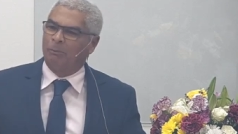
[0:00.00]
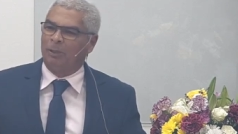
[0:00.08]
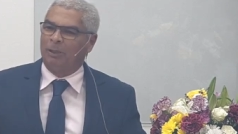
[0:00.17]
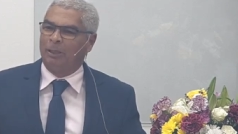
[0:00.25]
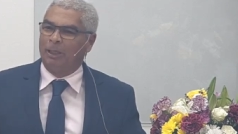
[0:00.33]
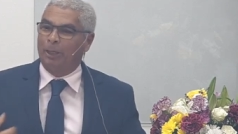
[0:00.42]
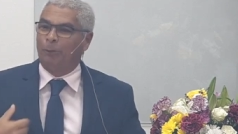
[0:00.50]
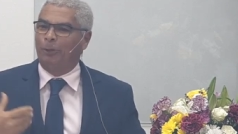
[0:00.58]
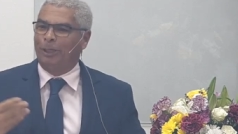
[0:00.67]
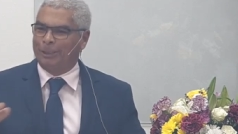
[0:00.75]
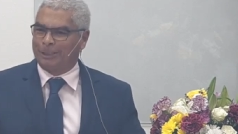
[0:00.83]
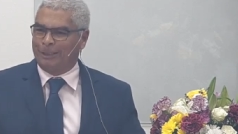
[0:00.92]
You just need
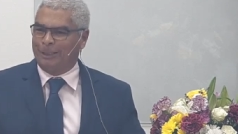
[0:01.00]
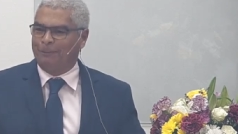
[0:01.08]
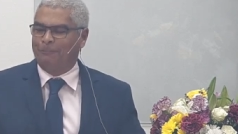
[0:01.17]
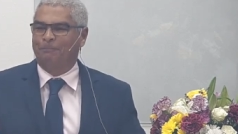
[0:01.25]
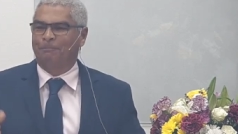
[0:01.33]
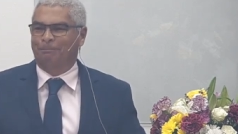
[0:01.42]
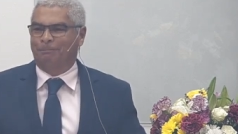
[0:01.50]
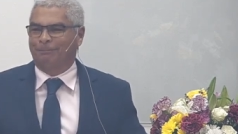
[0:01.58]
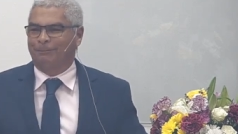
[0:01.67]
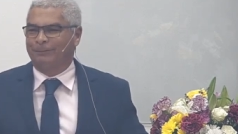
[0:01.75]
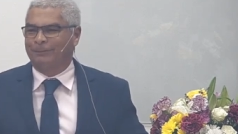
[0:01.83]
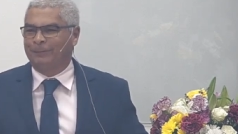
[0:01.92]
to do like you
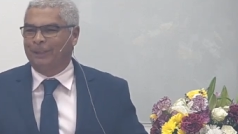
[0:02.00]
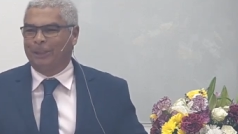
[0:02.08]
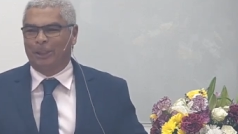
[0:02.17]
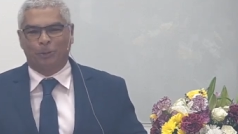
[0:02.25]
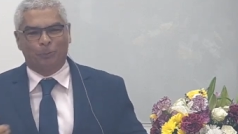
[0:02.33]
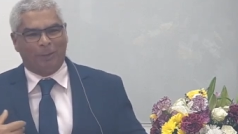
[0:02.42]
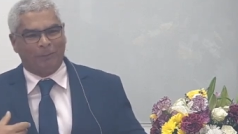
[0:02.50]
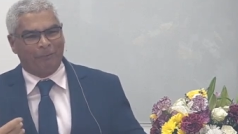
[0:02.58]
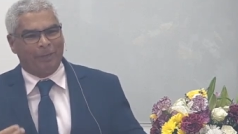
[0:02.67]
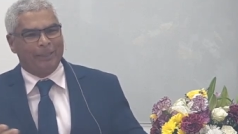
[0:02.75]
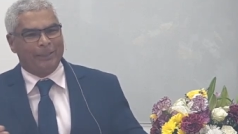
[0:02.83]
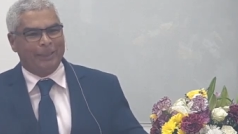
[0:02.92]
did, my sister.
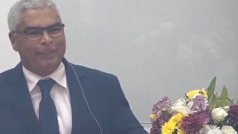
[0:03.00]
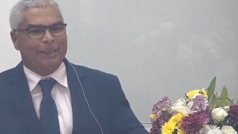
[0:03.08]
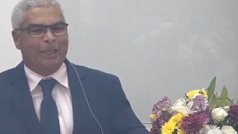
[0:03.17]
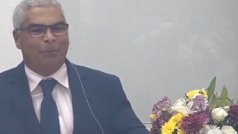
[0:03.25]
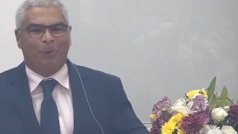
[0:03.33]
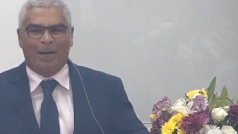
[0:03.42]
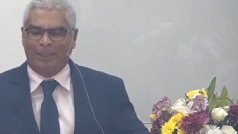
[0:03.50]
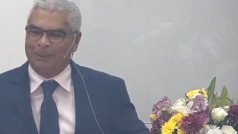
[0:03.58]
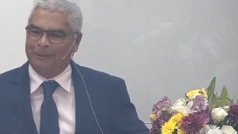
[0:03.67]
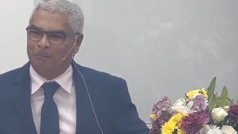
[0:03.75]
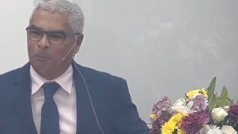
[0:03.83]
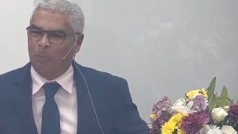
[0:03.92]
Recognize
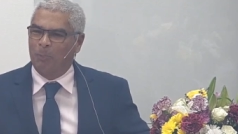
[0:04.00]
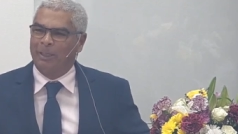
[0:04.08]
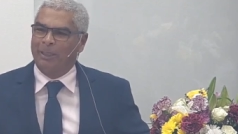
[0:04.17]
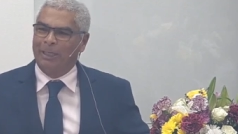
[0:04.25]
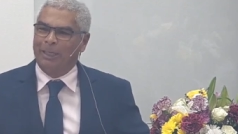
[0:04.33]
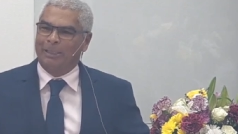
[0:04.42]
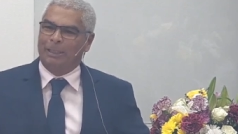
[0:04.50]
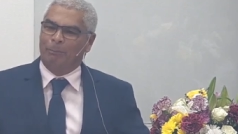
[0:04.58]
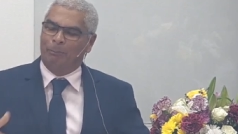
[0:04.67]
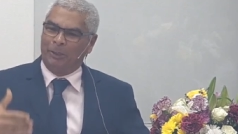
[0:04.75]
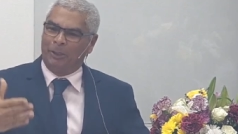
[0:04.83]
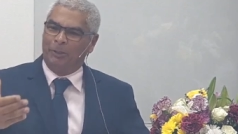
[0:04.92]
that your garments are
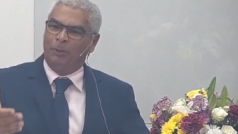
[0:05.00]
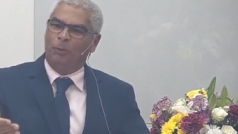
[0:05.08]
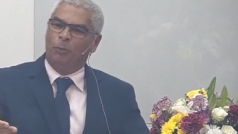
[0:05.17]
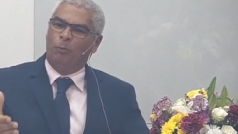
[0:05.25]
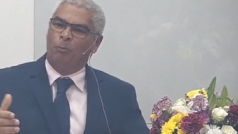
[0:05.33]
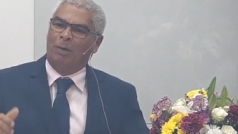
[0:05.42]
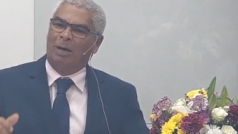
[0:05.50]
inappropriate,